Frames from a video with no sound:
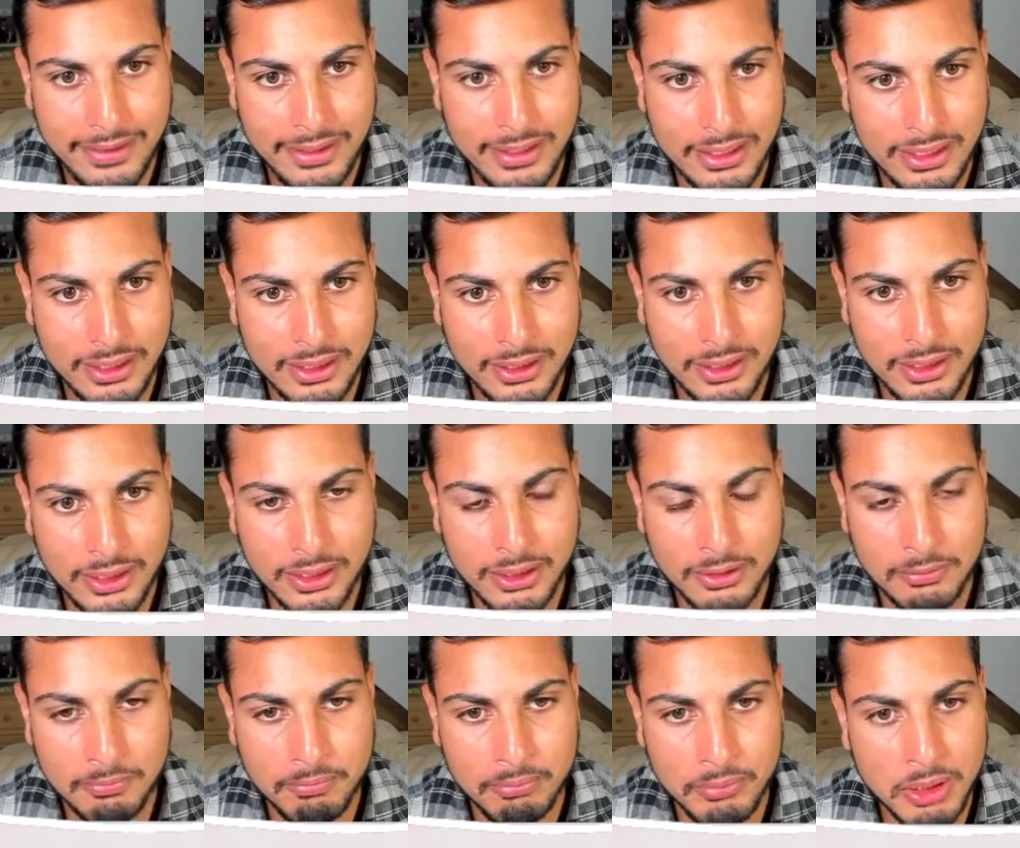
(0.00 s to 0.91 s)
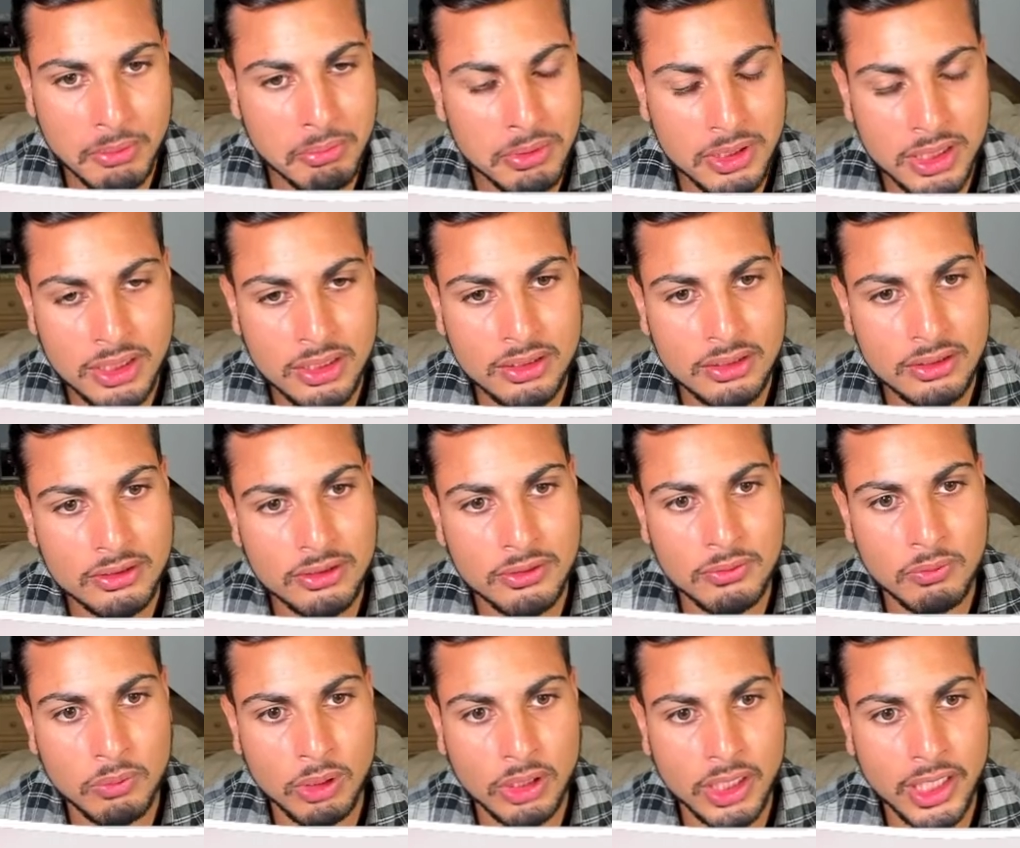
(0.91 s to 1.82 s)
and then maybe you
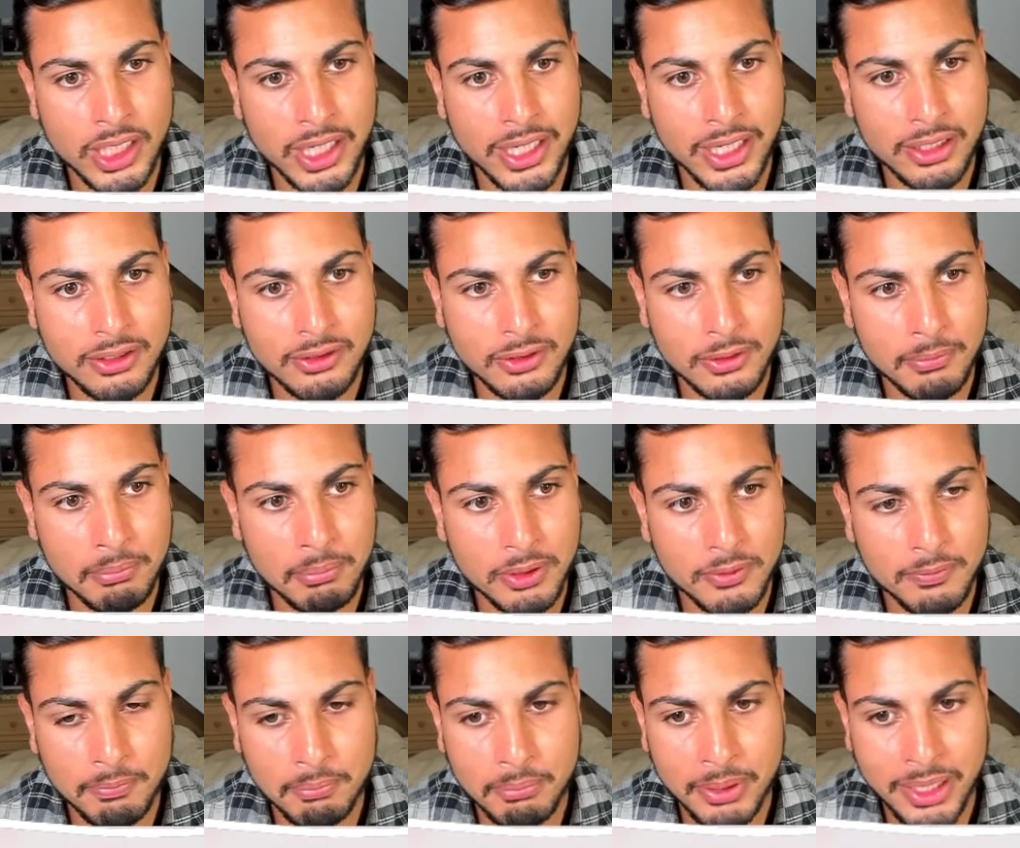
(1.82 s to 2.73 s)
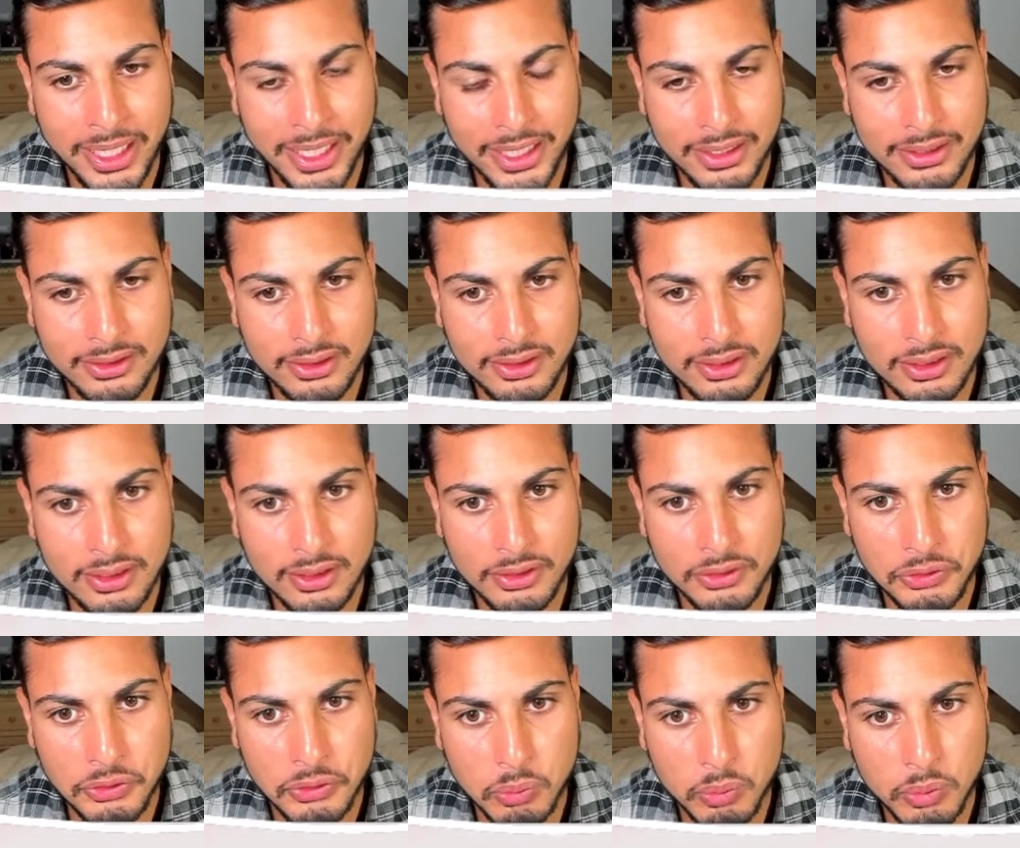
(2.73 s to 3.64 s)
want to add a bit of padding
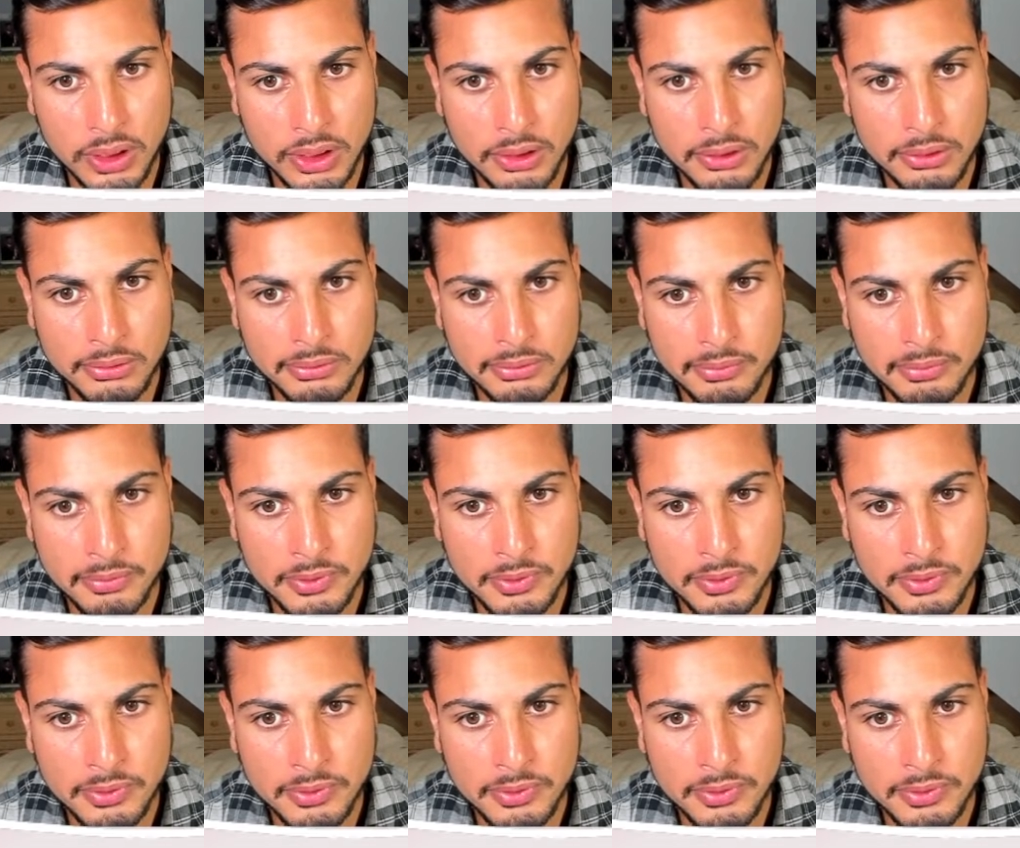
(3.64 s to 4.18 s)
as well.